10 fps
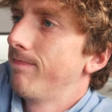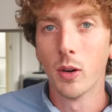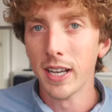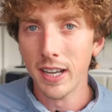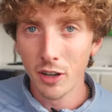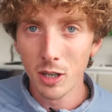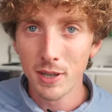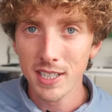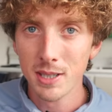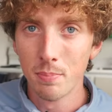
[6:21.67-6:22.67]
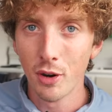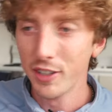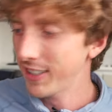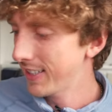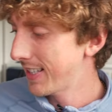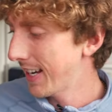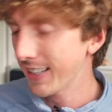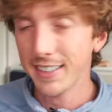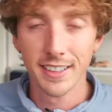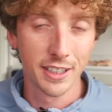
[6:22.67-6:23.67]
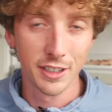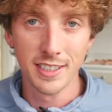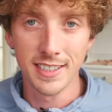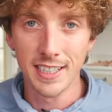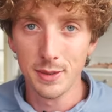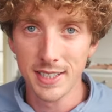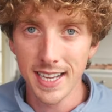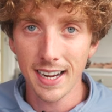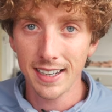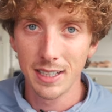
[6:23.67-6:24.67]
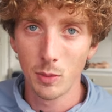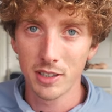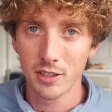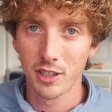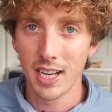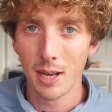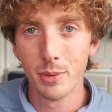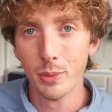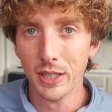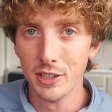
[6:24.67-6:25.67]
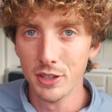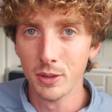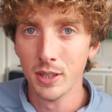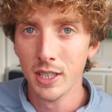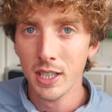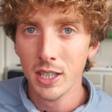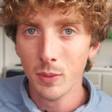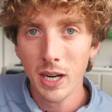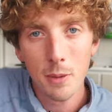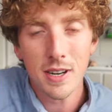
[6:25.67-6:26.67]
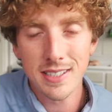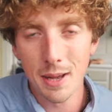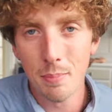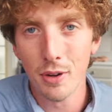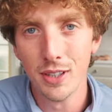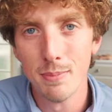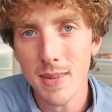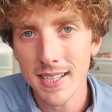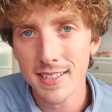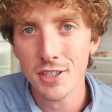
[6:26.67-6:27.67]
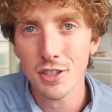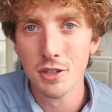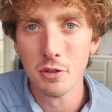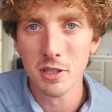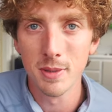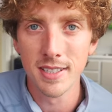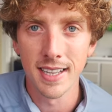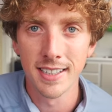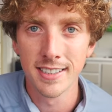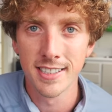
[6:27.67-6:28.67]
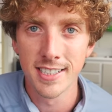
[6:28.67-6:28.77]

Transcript: Okay, I'm gonna press a button in a second and I'm gonna tell you exactly what's gonna happen when I do. When I press that button, a message is going to be sent to